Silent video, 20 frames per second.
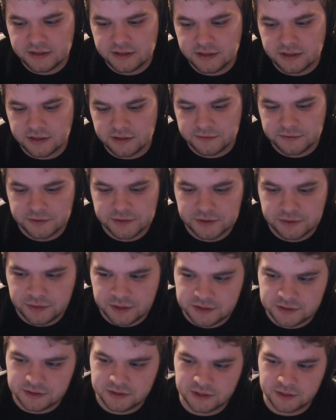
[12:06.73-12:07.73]
The first
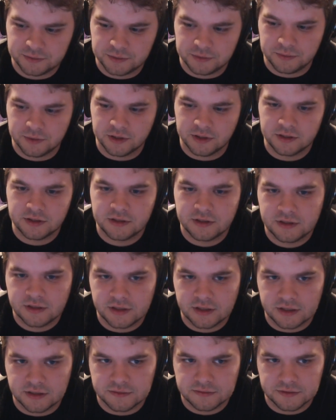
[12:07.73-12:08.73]
question that would work
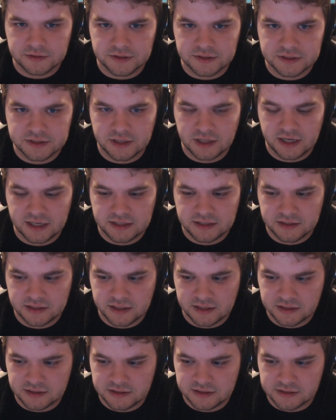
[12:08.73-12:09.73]
for this line
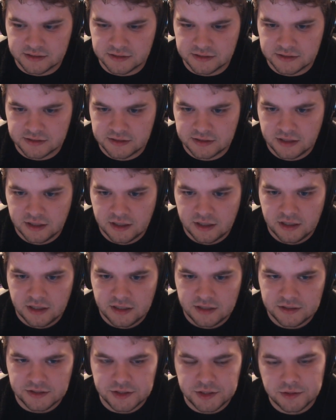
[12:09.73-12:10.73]
then is,
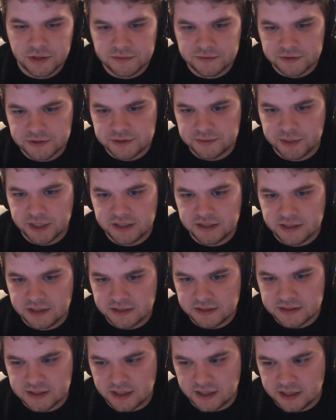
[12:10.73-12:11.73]
did you ever spend any
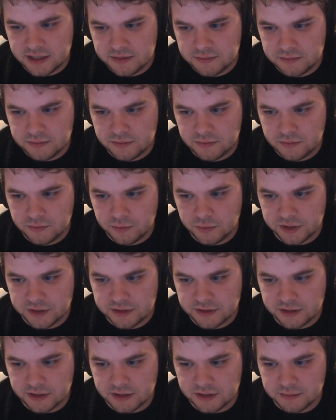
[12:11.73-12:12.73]
time with
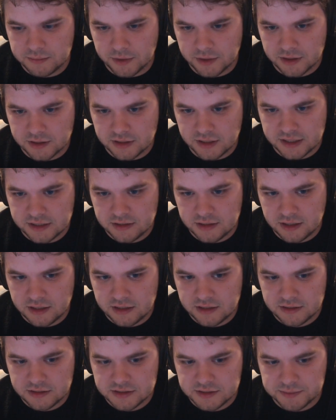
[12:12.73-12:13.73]
Mark
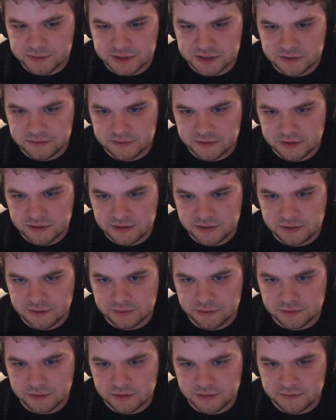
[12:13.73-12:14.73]
Laidlaw specifically
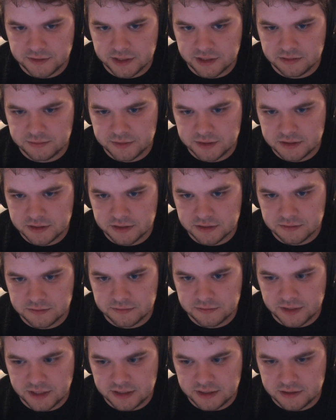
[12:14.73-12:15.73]
through the development of
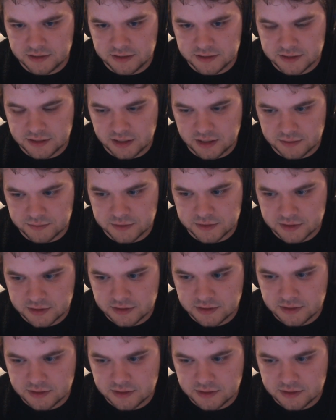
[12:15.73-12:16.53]
any of these games?